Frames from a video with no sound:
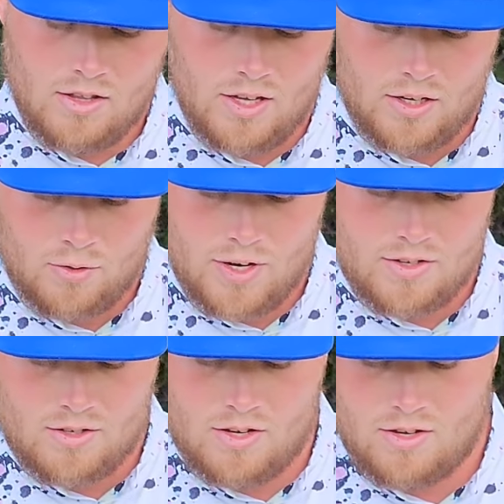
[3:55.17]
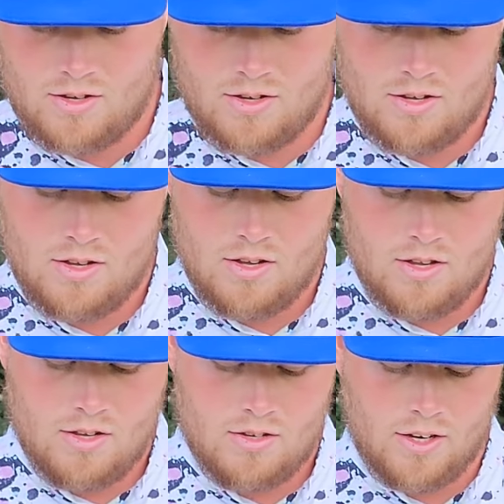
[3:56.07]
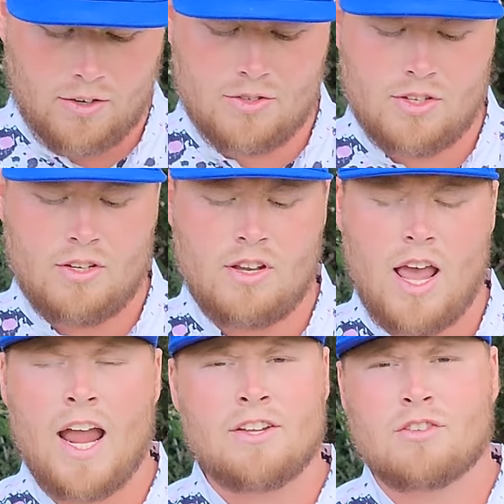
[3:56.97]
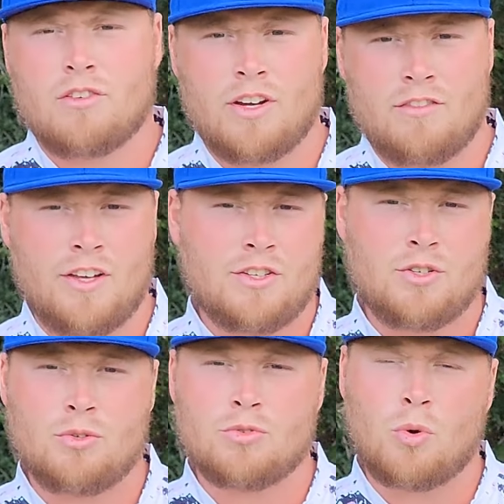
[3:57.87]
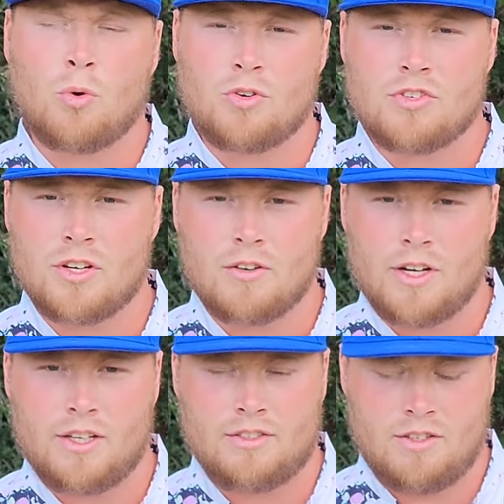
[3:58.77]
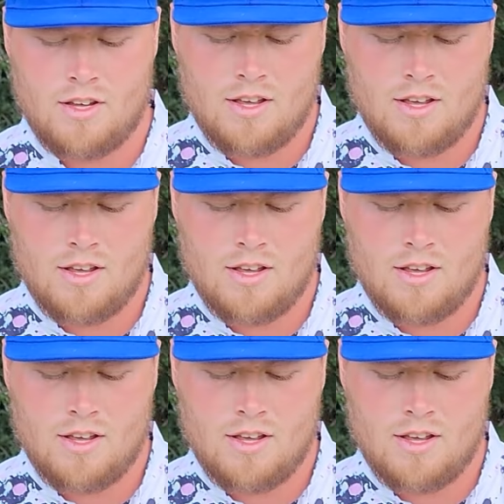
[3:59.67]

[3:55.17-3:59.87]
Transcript: the Chris Dickerson H3 V2 Tour Series.